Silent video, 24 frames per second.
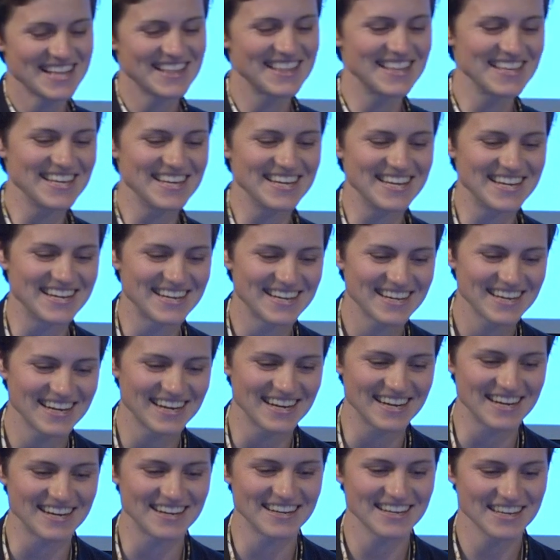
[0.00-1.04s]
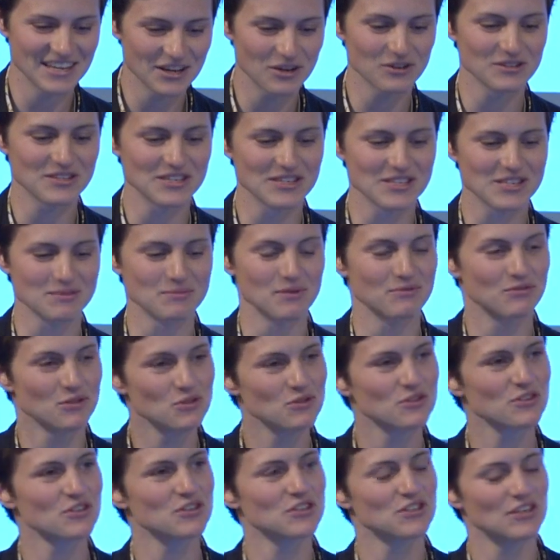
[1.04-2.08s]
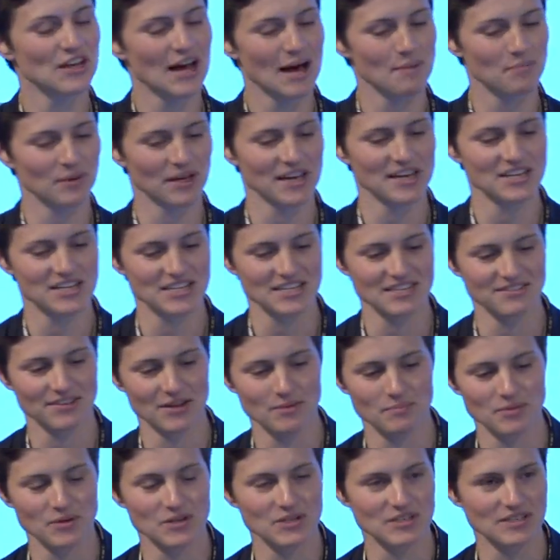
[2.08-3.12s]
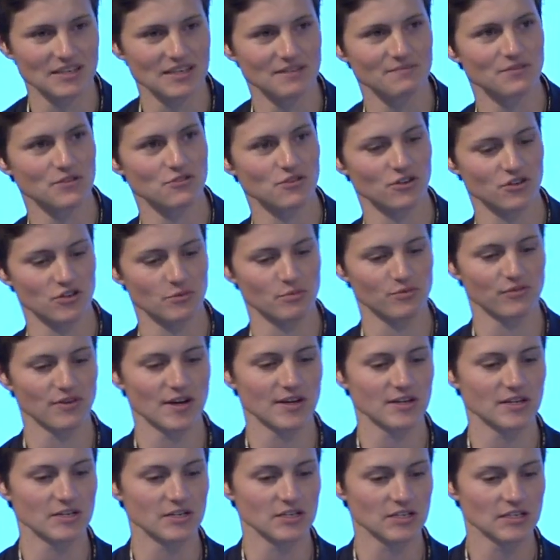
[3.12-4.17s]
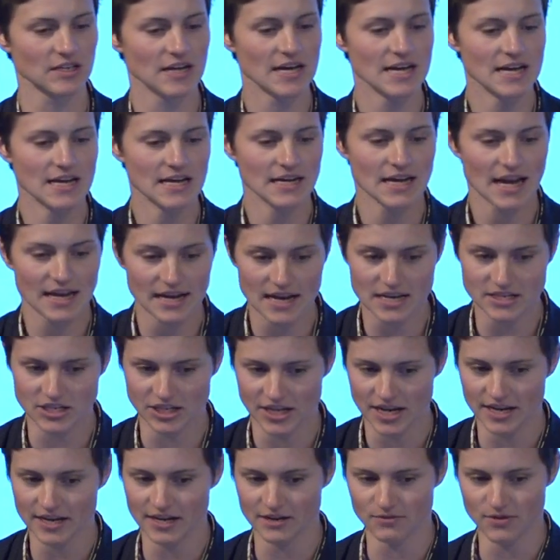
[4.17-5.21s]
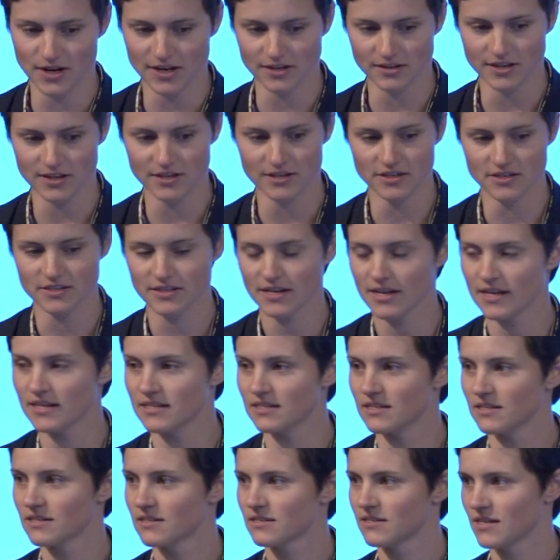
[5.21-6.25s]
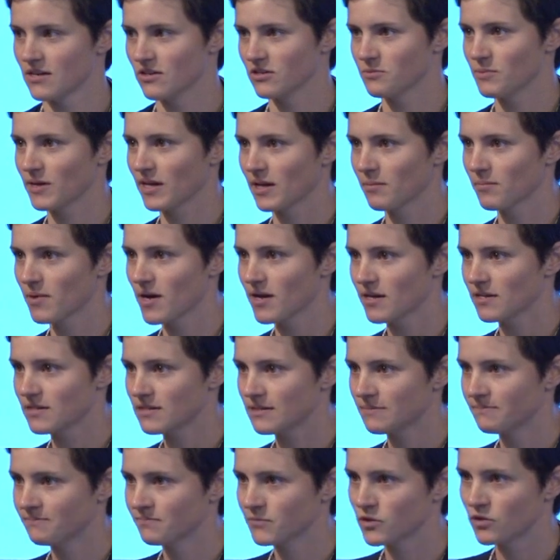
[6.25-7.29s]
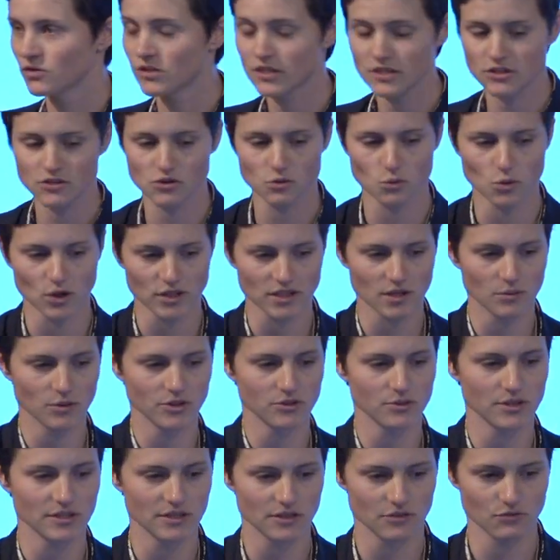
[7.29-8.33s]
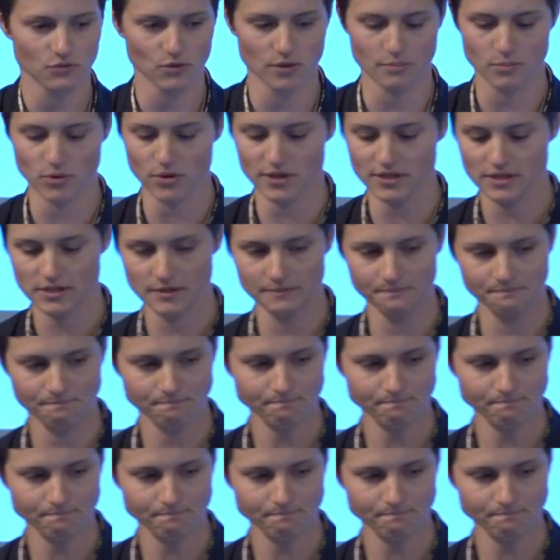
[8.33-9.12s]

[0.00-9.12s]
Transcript: the uh, ecosystem of users, application developers, and infrastructure providers, and educating regulators and standards-making bodies. So this is the work that we're doing, these four points.